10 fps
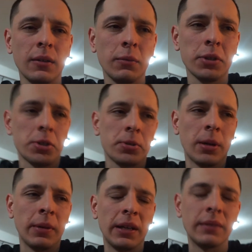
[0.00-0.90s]
which,
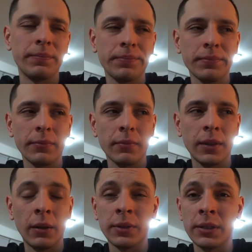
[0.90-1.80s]
I mean,
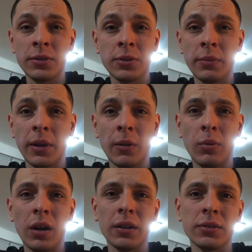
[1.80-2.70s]
nowadays there's so many hair
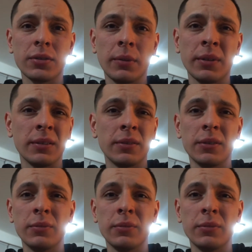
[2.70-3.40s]
products. I mean,